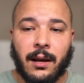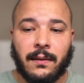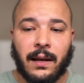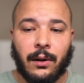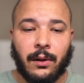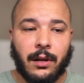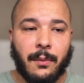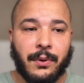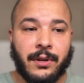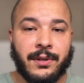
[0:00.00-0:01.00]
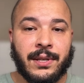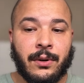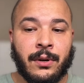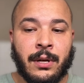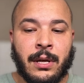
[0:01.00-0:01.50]
title a couple years
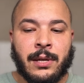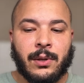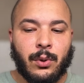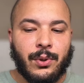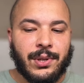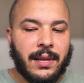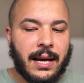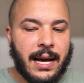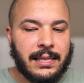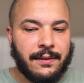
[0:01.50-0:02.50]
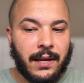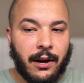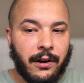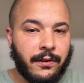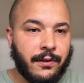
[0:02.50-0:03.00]
ago. So those are the kinds of
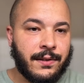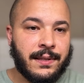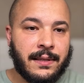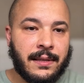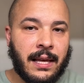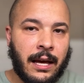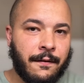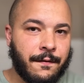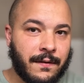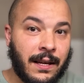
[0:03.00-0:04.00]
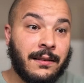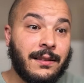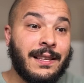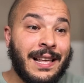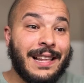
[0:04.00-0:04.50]
characters that have
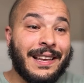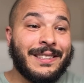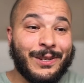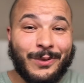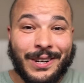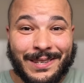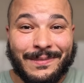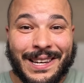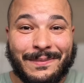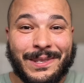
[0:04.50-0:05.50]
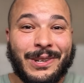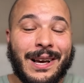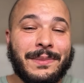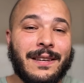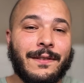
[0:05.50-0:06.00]
tend to work sometimes,
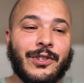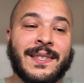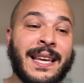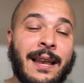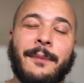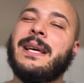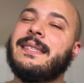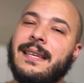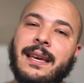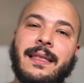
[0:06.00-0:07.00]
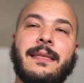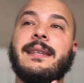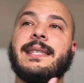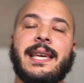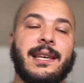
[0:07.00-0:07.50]
MC Vultures. Again, I'm not saying that
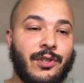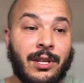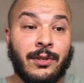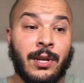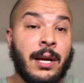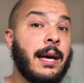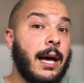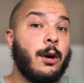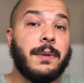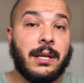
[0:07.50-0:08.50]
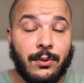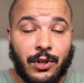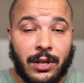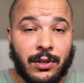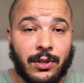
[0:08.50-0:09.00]
things can't change. I hope they do
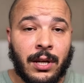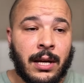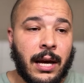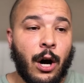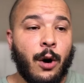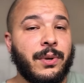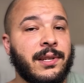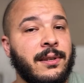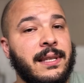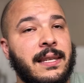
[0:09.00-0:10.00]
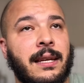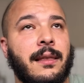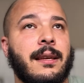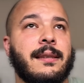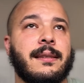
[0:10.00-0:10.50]
change. I hope we start seeing
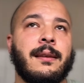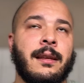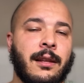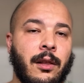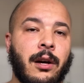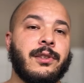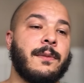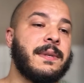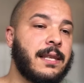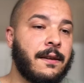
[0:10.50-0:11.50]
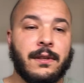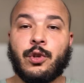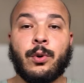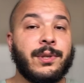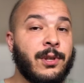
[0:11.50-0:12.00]
things in the long term instead of the
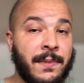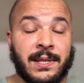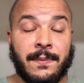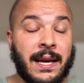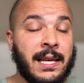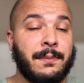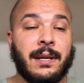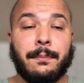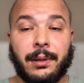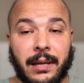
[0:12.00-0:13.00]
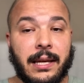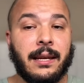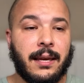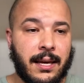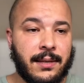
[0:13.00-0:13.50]
short termism that has been a plague
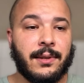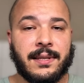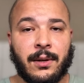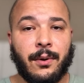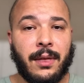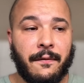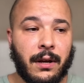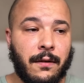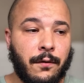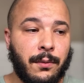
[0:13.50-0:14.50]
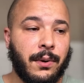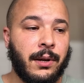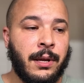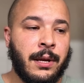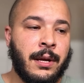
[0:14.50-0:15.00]
and a cancer to North African
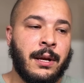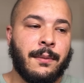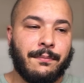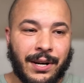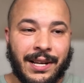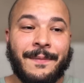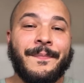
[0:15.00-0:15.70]
football. But